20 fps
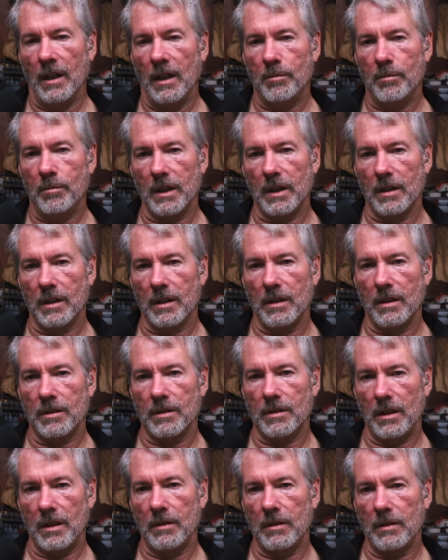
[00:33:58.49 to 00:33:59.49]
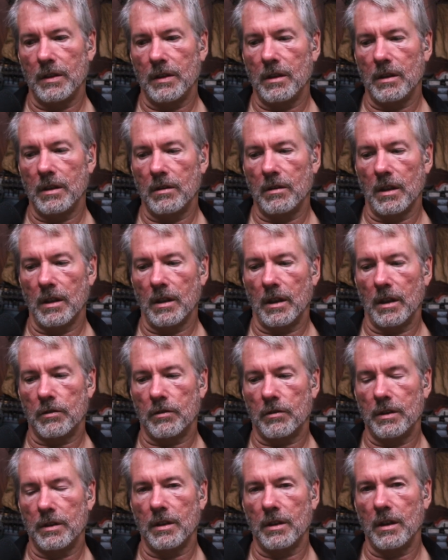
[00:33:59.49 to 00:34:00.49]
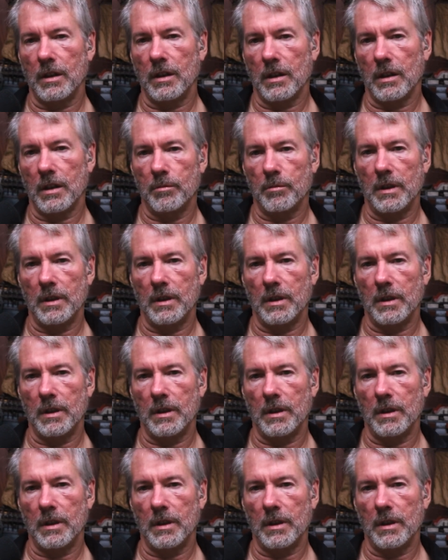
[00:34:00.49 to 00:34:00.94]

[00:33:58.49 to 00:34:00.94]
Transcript: because even though the electricity company